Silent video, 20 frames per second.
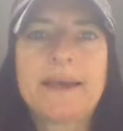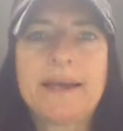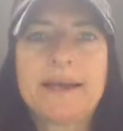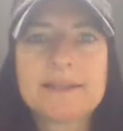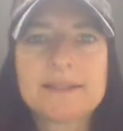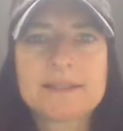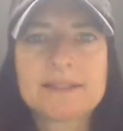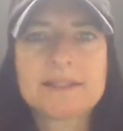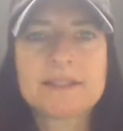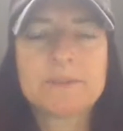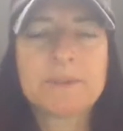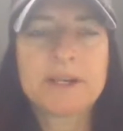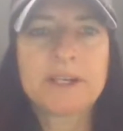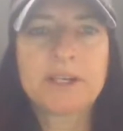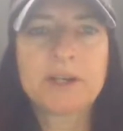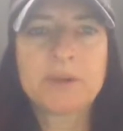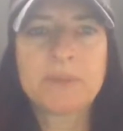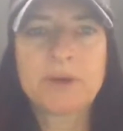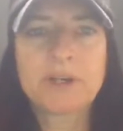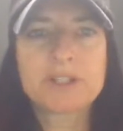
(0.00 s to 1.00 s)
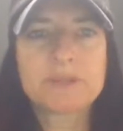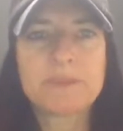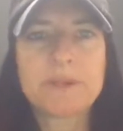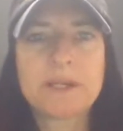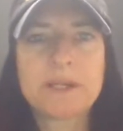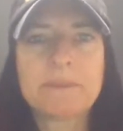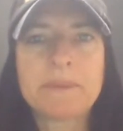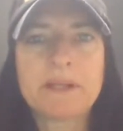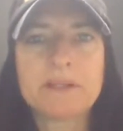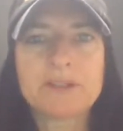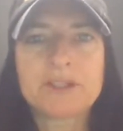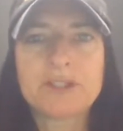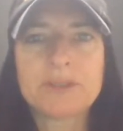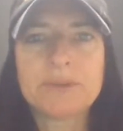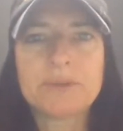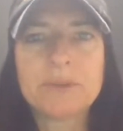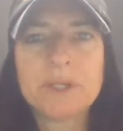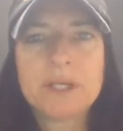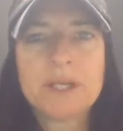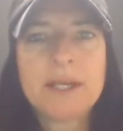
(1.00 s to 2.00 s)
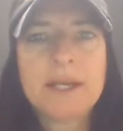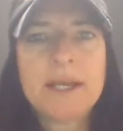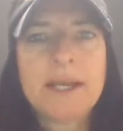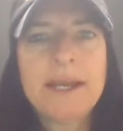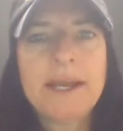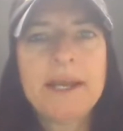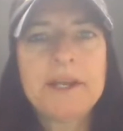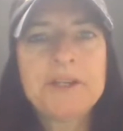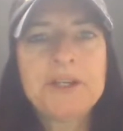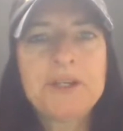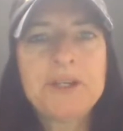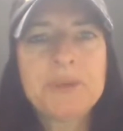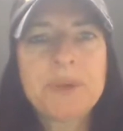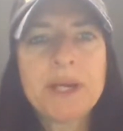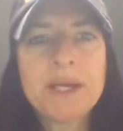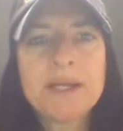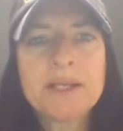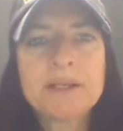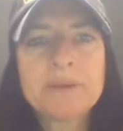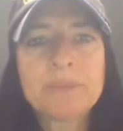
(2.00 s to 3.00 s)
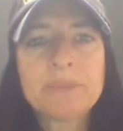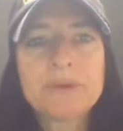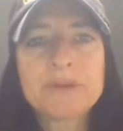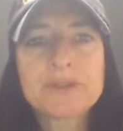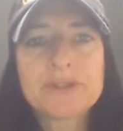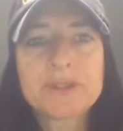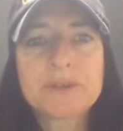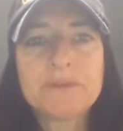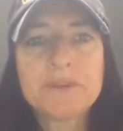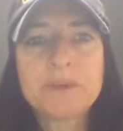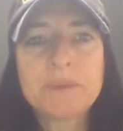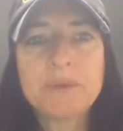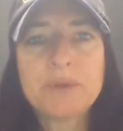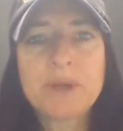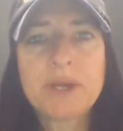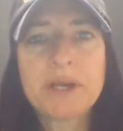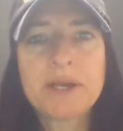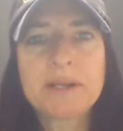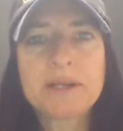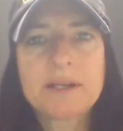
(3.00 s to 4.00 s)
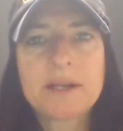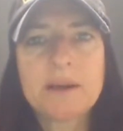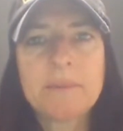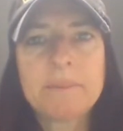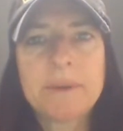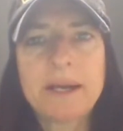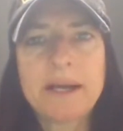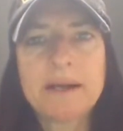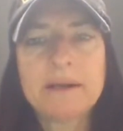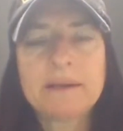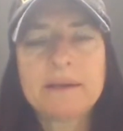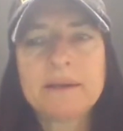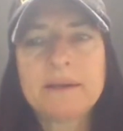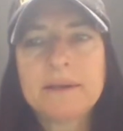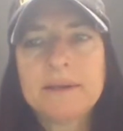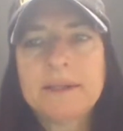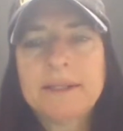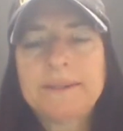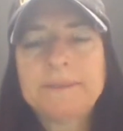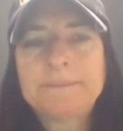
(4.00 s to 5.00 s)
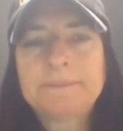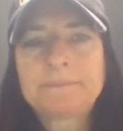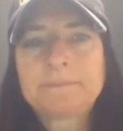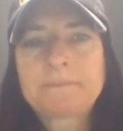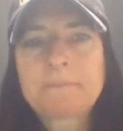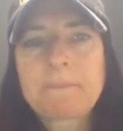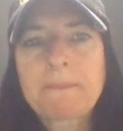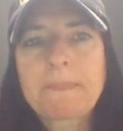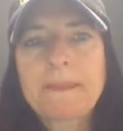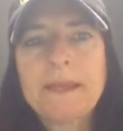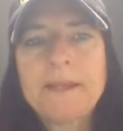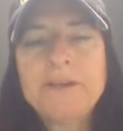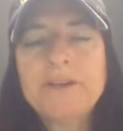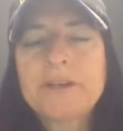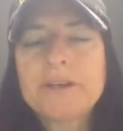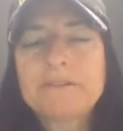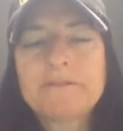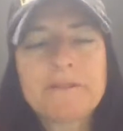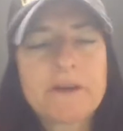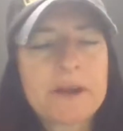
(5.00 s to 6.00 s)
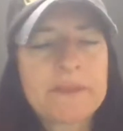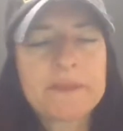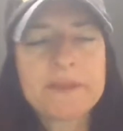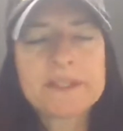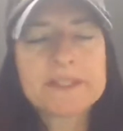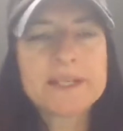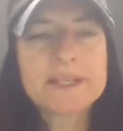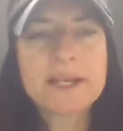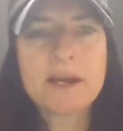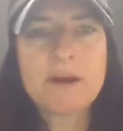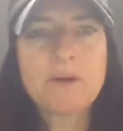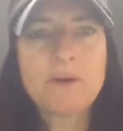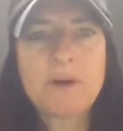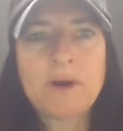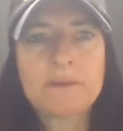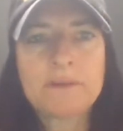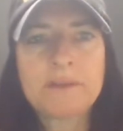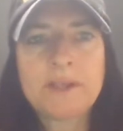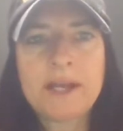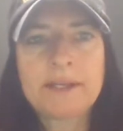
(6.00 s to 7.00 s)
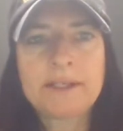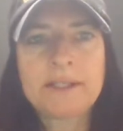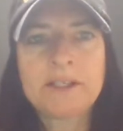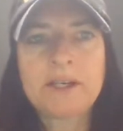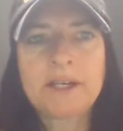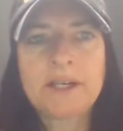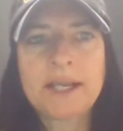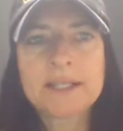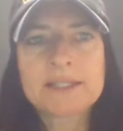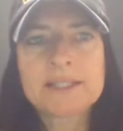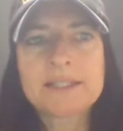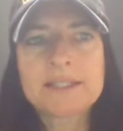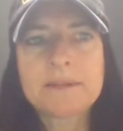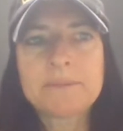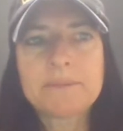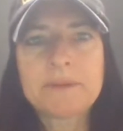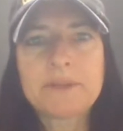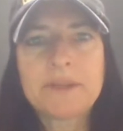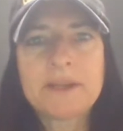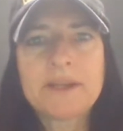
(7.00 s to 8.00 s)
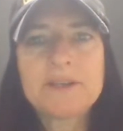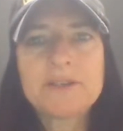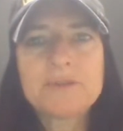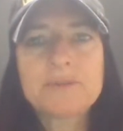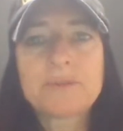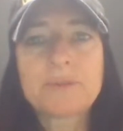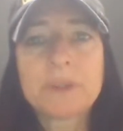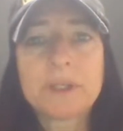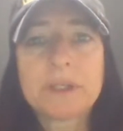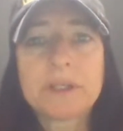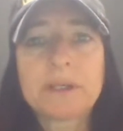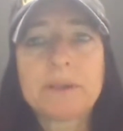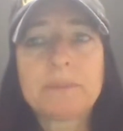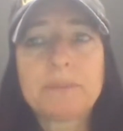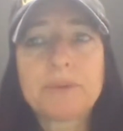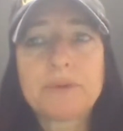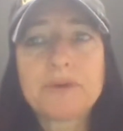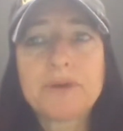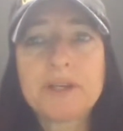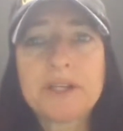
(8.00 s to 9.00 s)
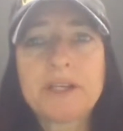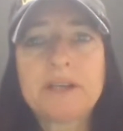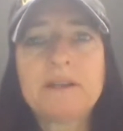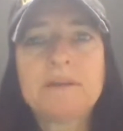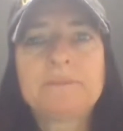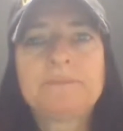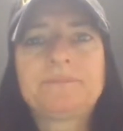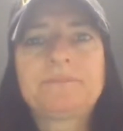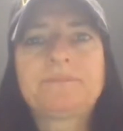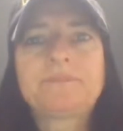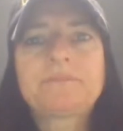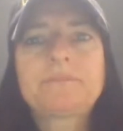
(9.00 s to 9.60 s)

last, depending on where it's being mailed to. And you can preserve your bouquet to come back. And you can find these now online and on Etsy, but they do really pretty